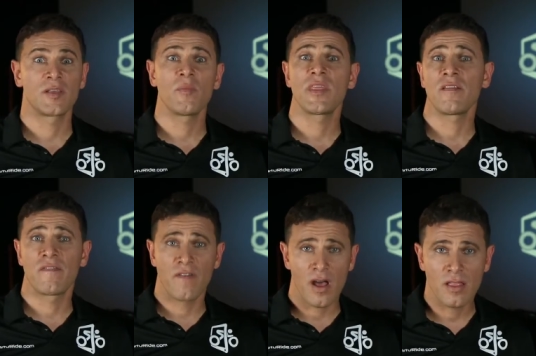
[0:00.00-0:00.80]
something
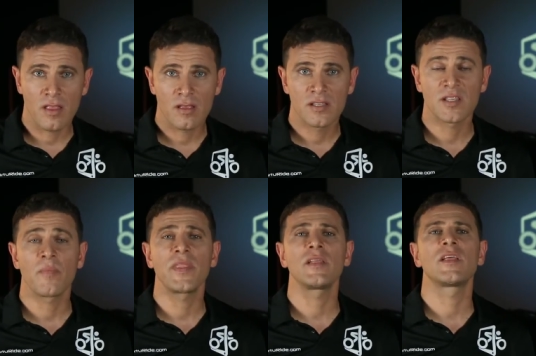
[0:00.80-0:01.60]
fun,
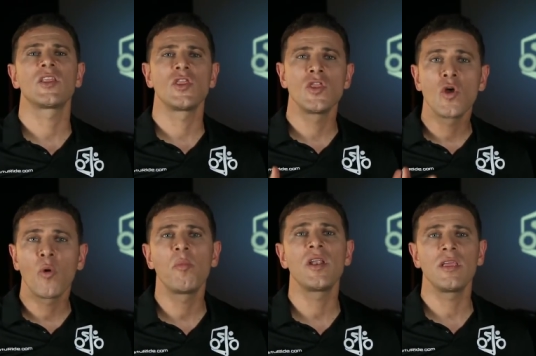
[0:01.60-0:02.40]
something that
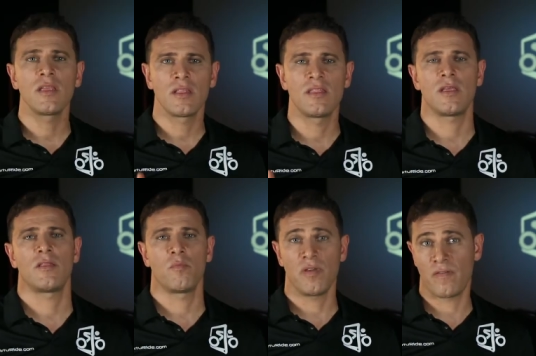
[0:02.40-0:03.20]
nobody did
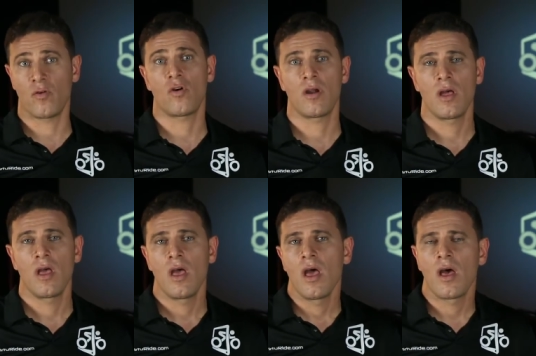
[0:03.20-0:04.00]
before.
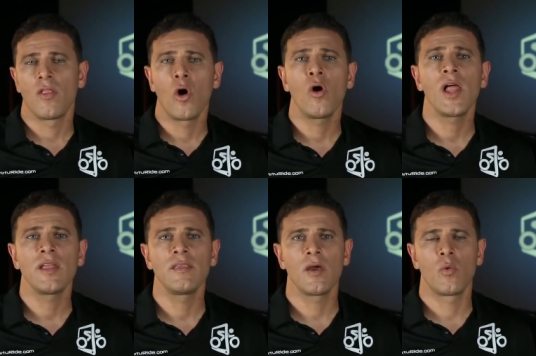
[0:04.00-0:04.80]
And the whole
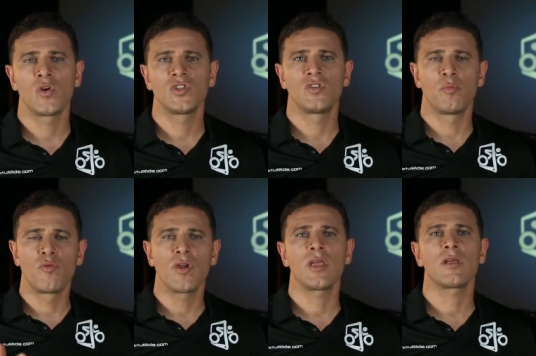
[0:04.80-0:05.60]
idea was to
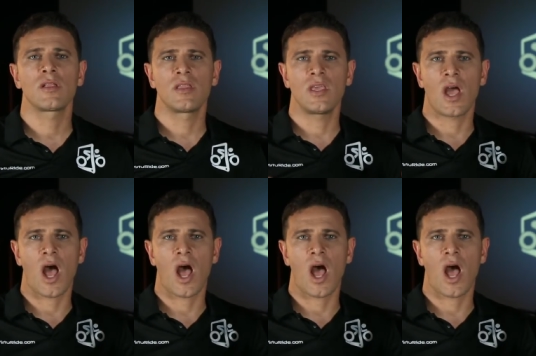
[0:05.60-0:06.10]
bring the